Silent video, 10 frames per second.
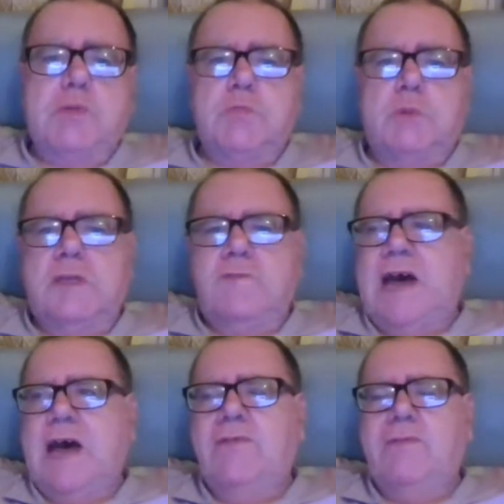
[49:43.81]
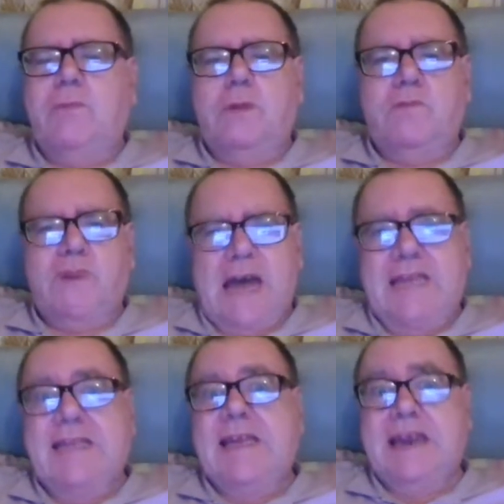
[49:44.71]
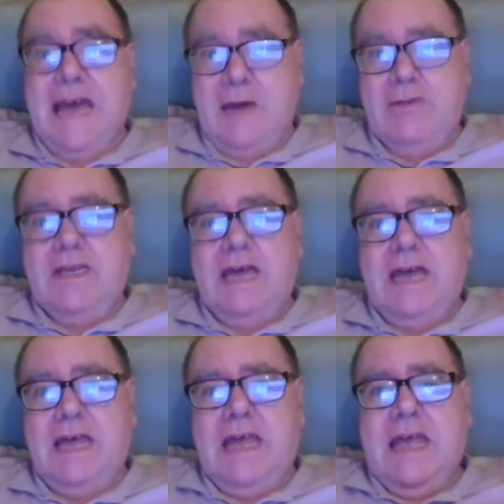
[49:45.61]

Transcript: What they find in the ground, and that.